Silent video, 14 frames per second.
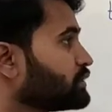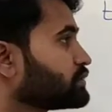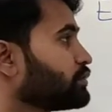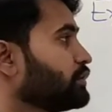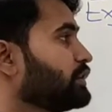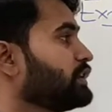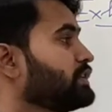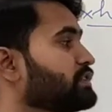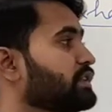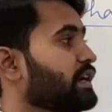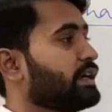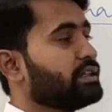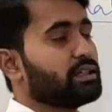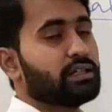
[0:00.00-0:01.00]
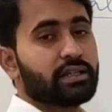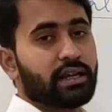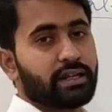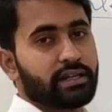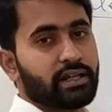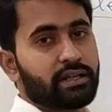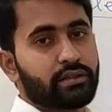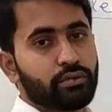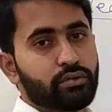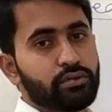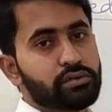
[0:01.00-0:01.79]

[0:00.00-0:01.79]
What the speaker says: So it is neither getting